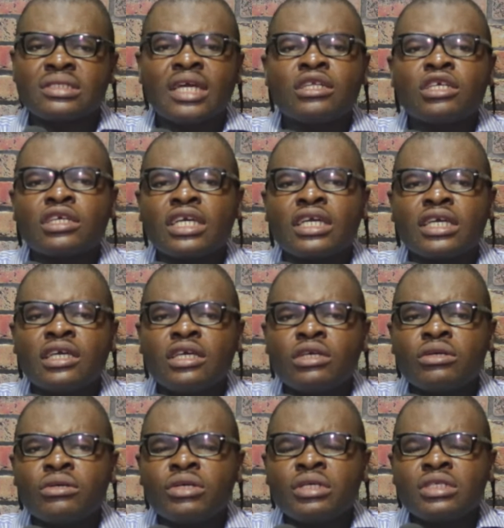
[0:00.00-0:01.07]
then
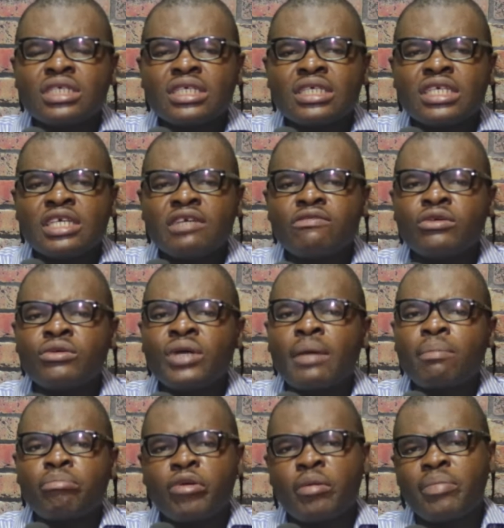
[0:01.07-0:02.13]
it gives you a
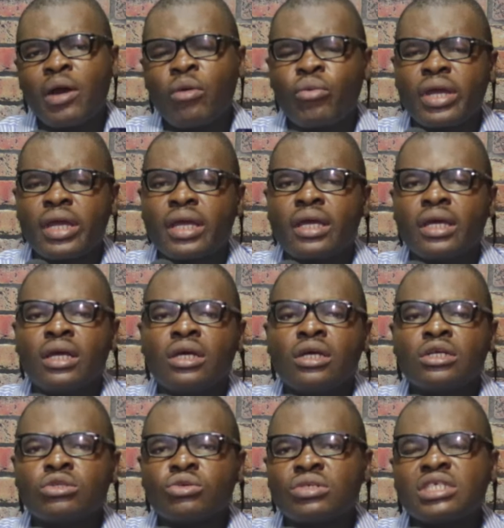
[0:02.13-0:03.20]
proper way
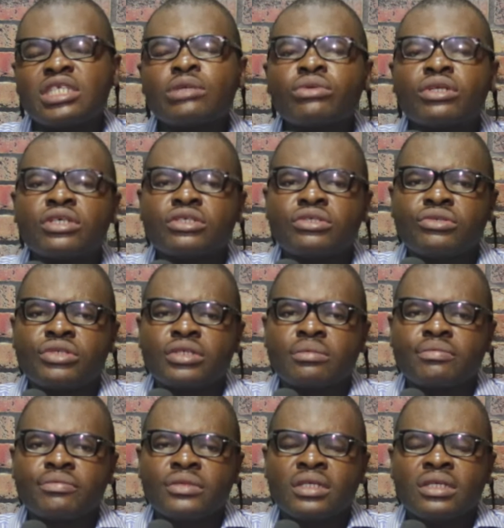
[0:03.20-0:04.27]
to deal with this dream.